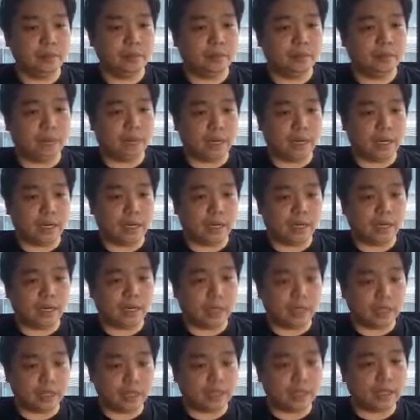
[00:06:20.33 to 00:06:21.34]

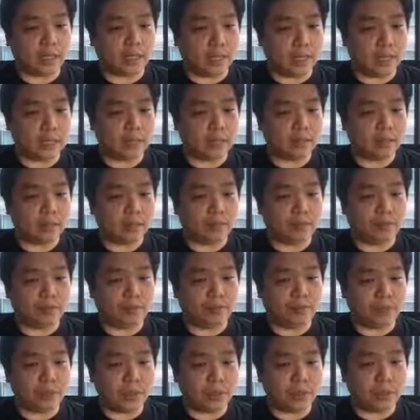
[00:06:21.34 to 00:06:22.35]
authenticate
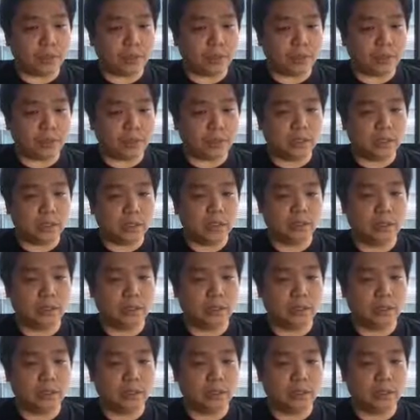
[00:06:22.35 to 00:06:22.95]
with Facebook,